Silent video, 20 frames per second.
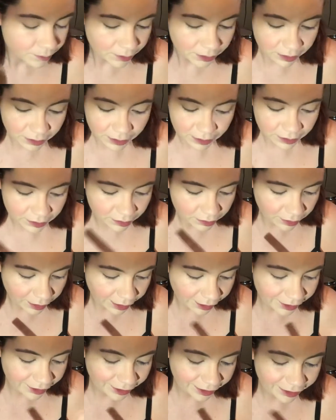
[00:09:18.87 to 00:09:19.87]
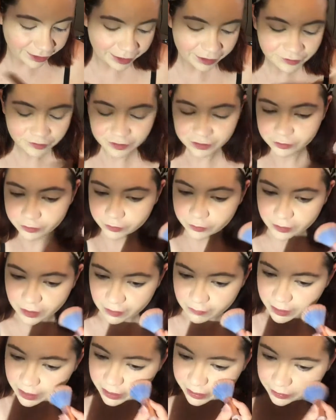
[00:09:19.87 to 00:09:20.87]
And I actually do
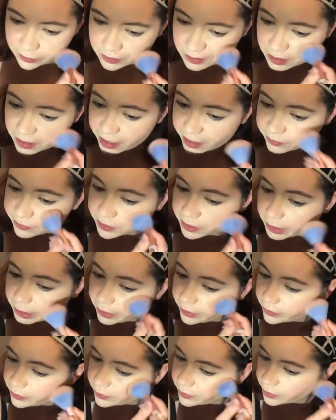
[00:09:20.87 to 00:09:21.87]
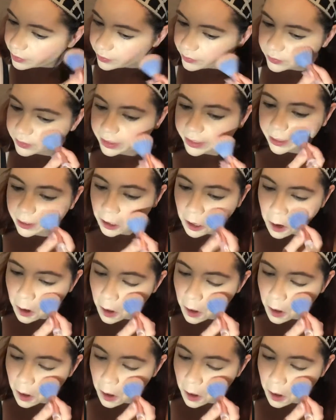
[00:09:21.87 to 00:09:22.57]
love it. I use it every single day.